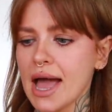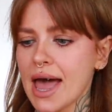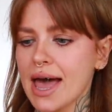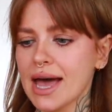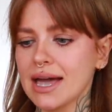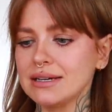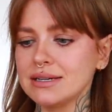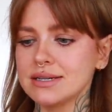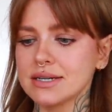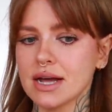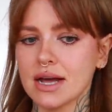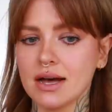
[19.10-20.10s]
and
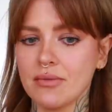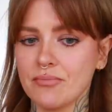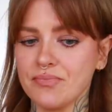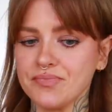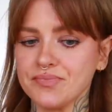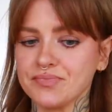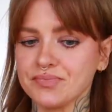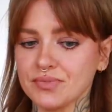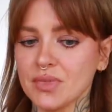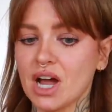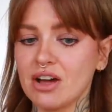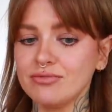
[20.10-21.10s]
um,
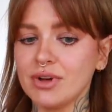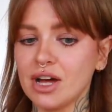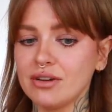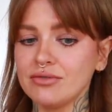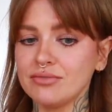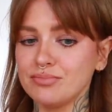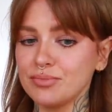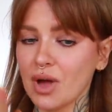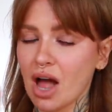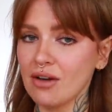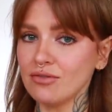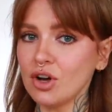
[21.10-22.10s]
I've, I've,
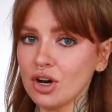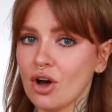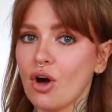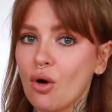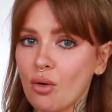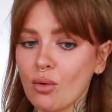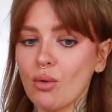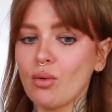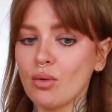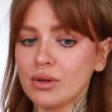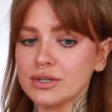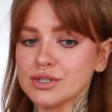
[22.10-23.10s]
I've got a
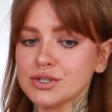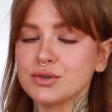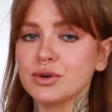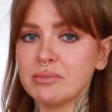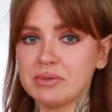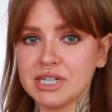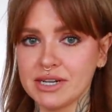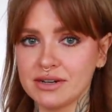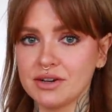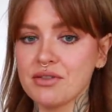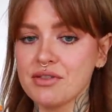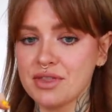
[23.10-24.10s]
whole
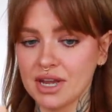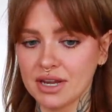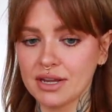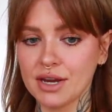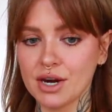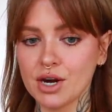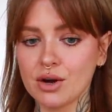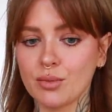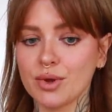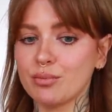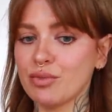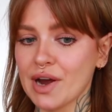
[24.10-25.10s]
scripted thing here
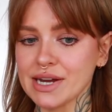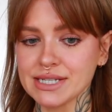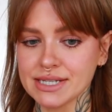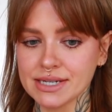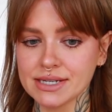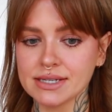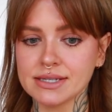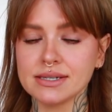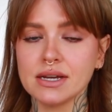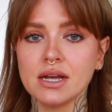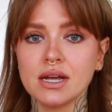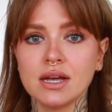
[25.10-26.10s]
with
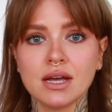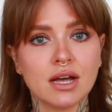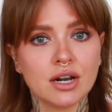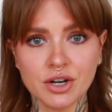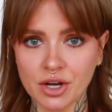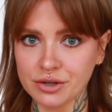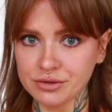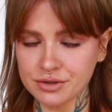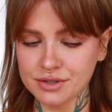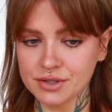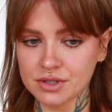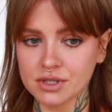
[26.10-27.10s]
prices,
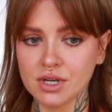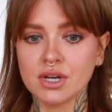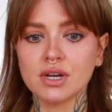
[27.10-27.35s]
notes,